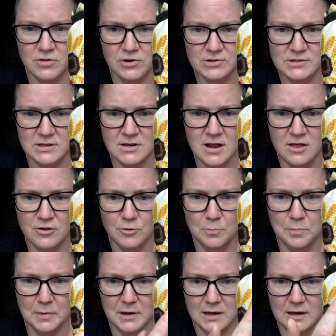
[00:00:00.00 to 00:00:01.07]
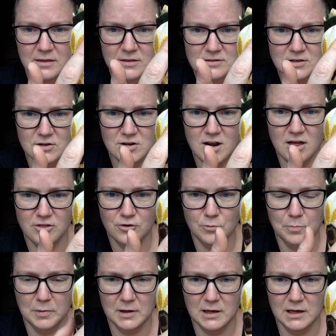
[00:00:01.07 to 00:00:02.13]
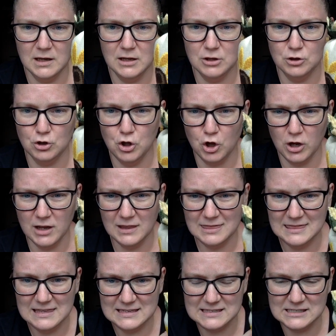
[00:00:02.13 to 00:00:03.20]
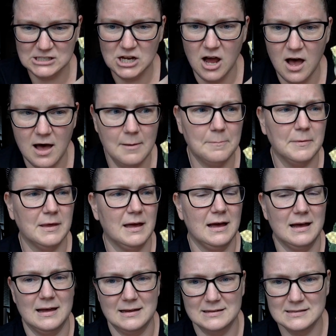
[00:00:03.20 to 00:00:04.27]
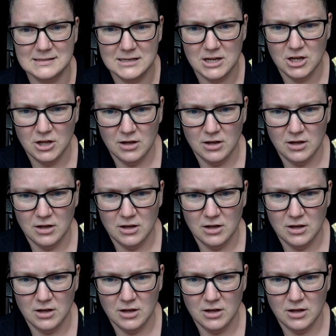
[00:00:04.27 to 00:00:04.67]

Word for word: There's another bee. There's another bee. Look at this top, guys.